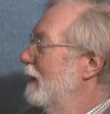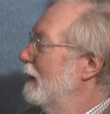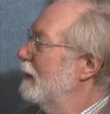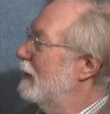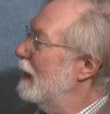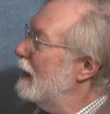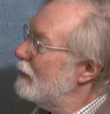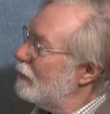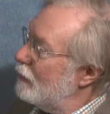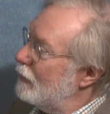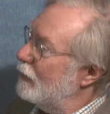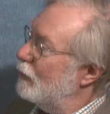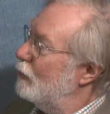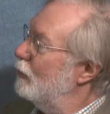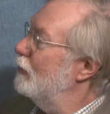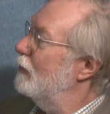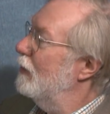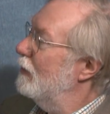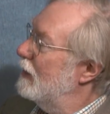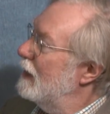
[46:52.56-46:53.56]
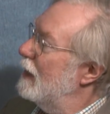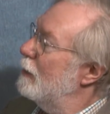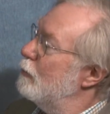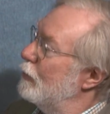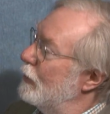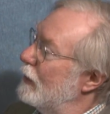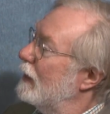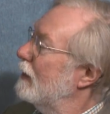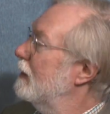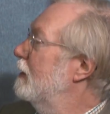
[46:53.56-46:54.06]
That's the good that the
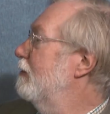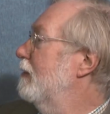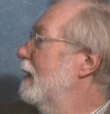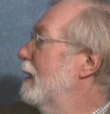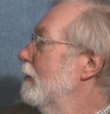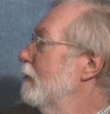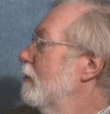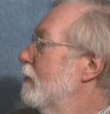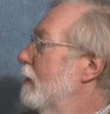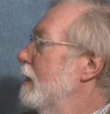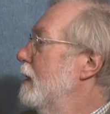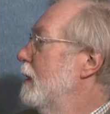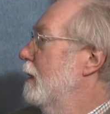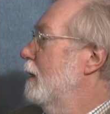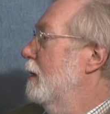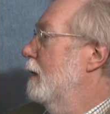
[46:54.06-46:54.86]
unproductive country